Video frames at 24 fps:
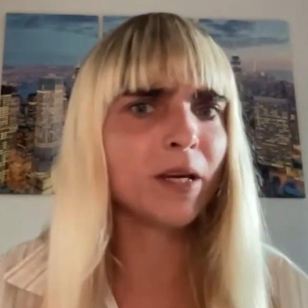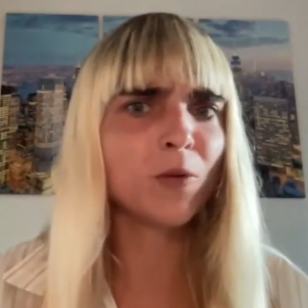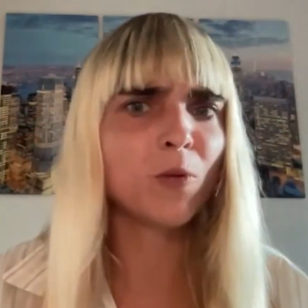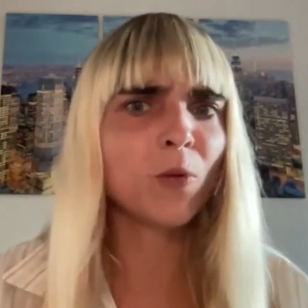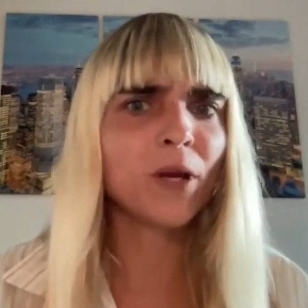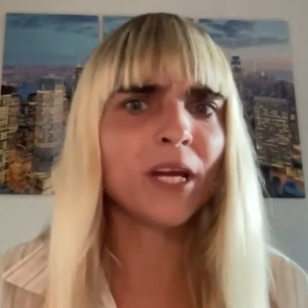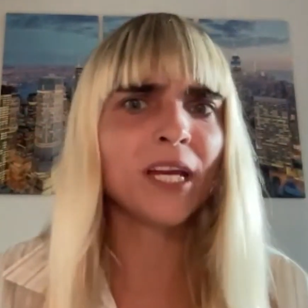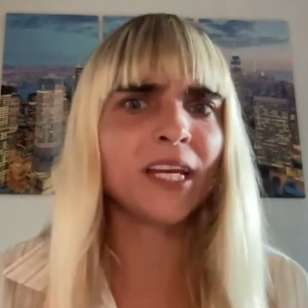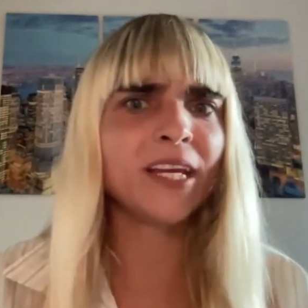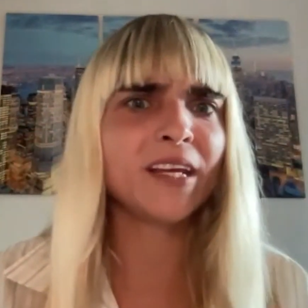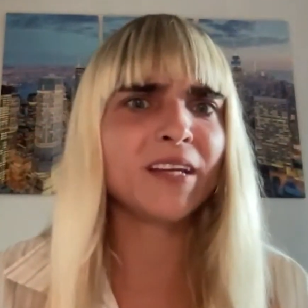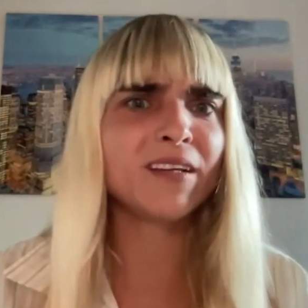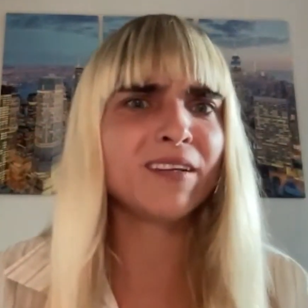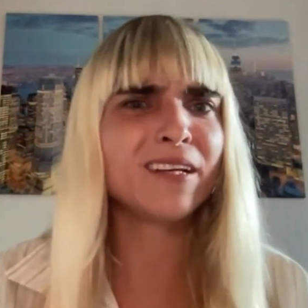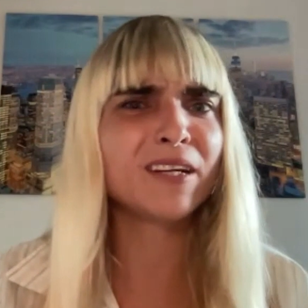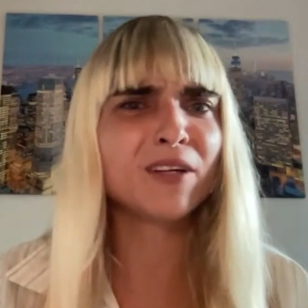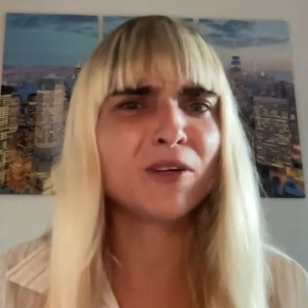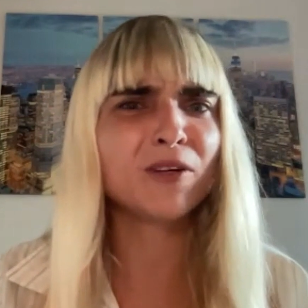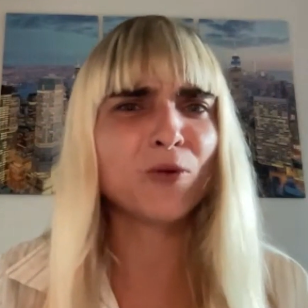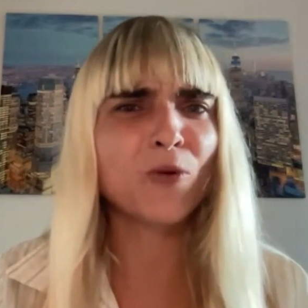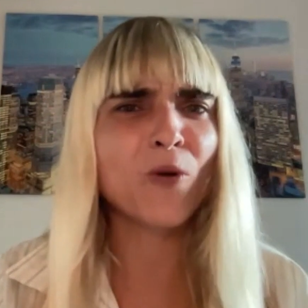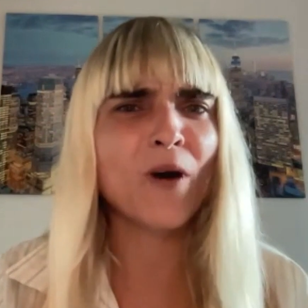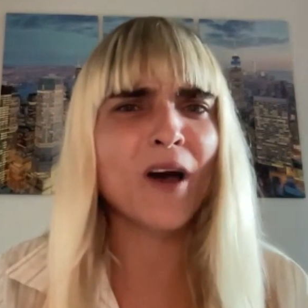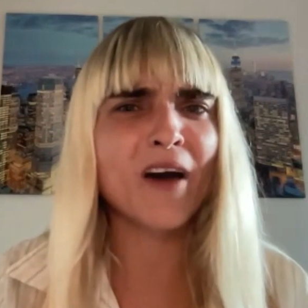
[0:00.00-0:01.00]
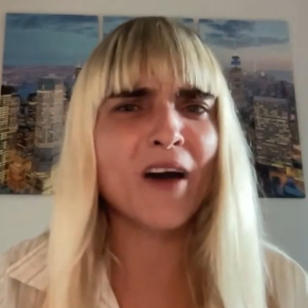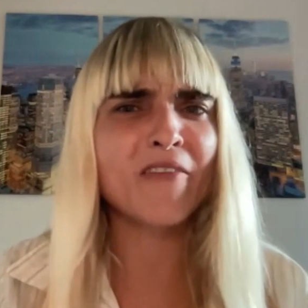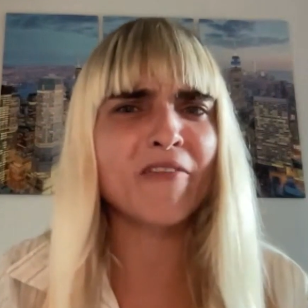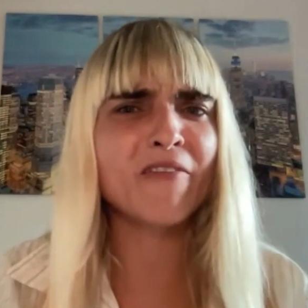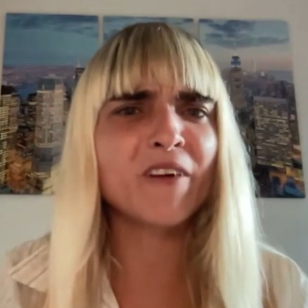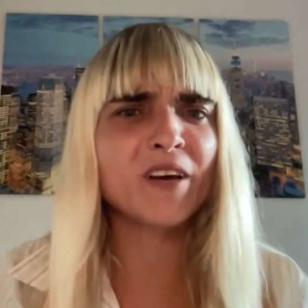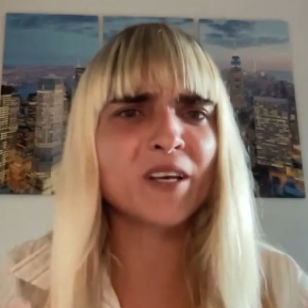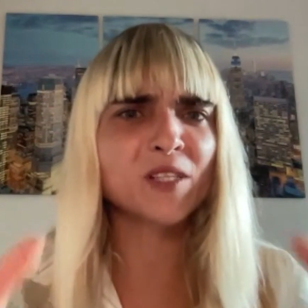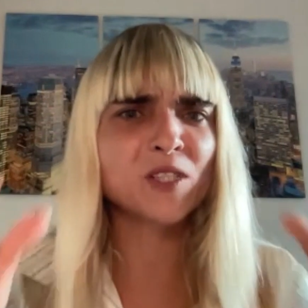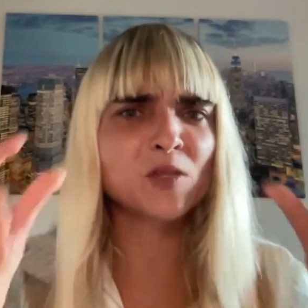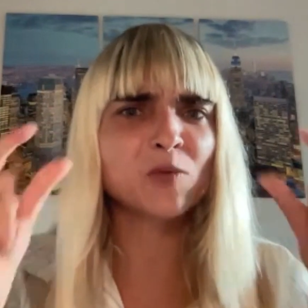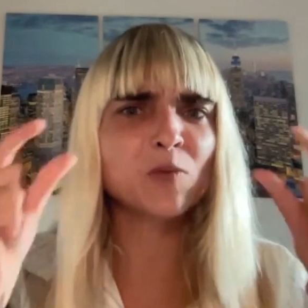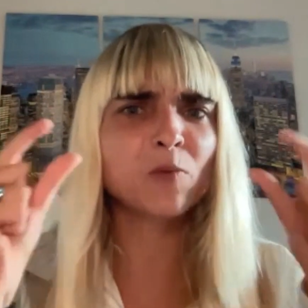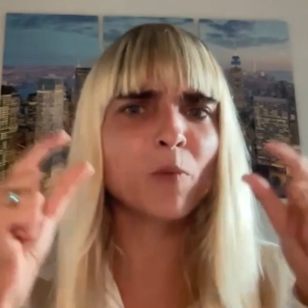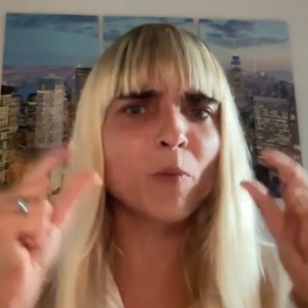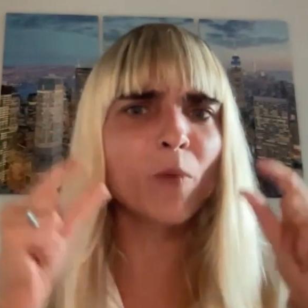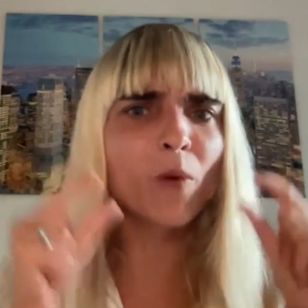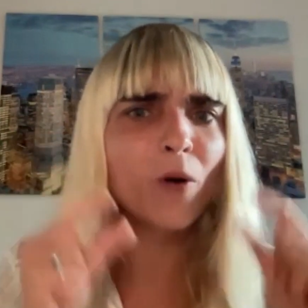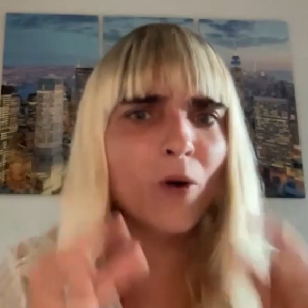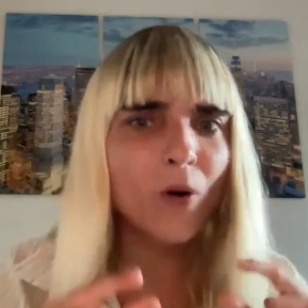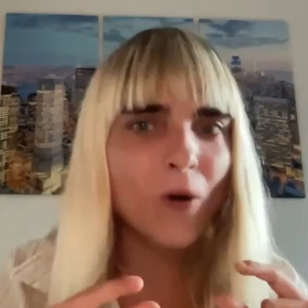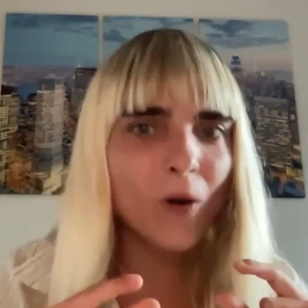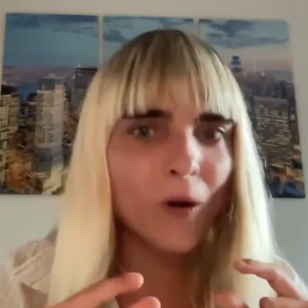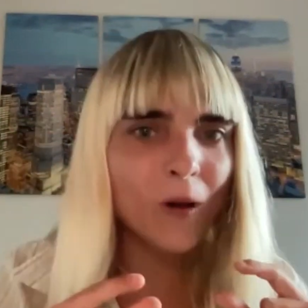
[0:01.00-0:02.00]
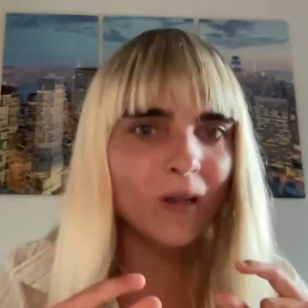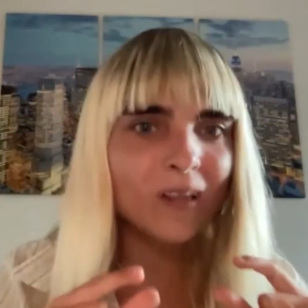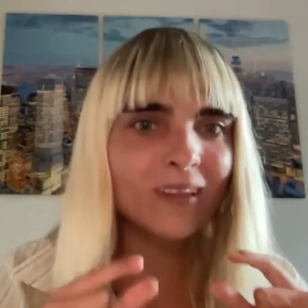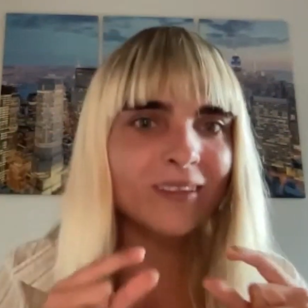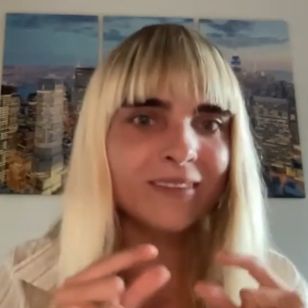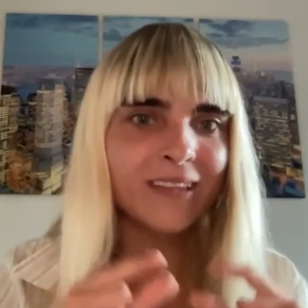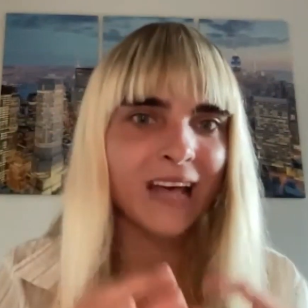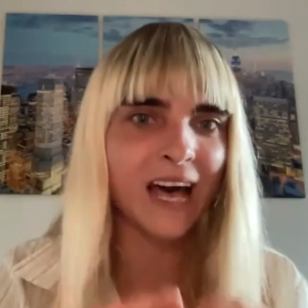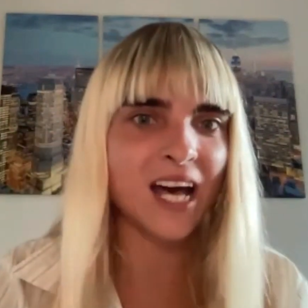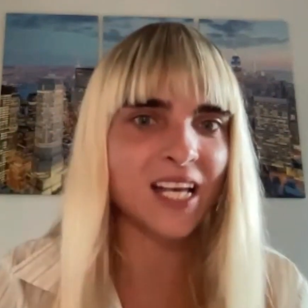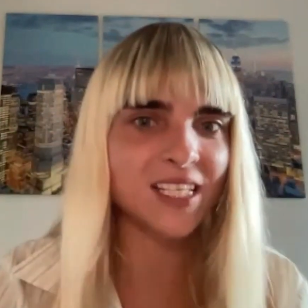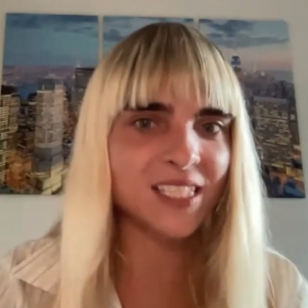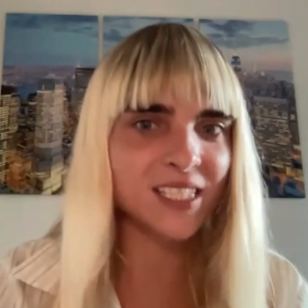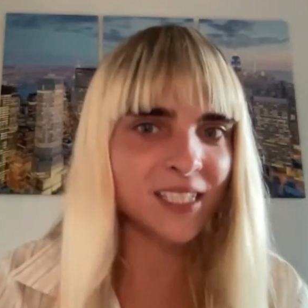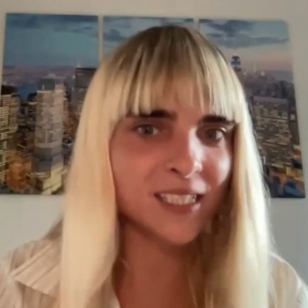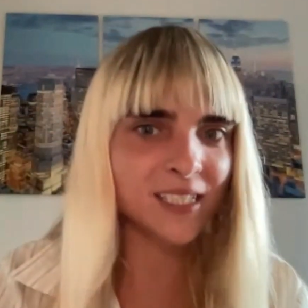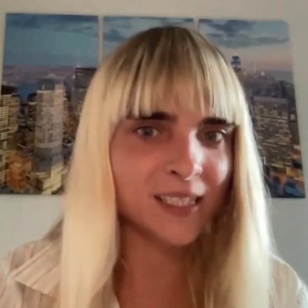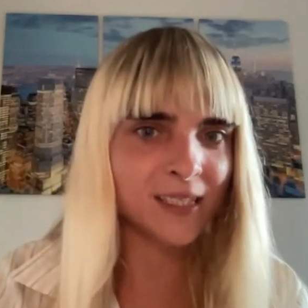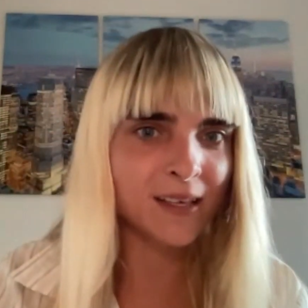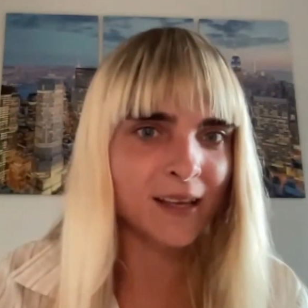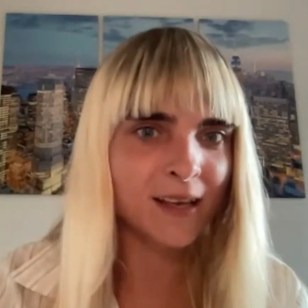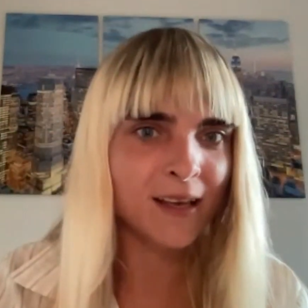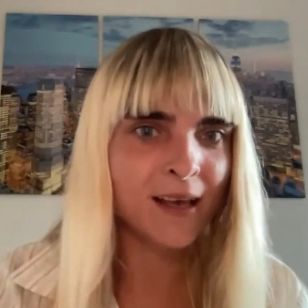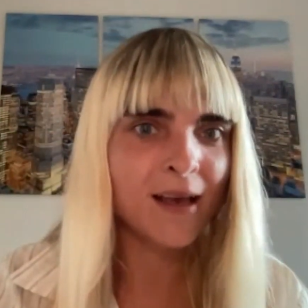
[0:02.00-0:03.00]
We need to have small tasks,